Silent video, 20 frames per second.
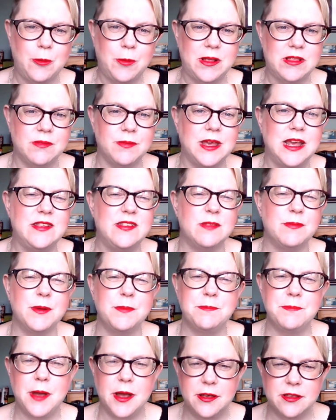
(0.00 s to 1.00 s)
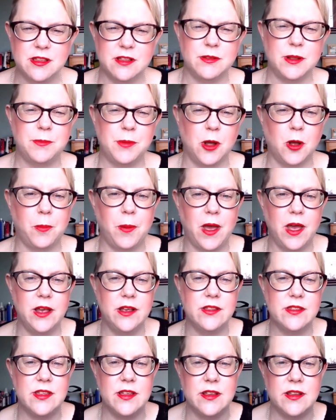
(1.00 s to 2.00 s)
bits and pieces, but most of the blog
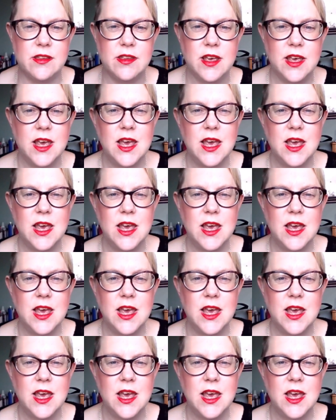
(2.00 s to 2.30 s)
posts that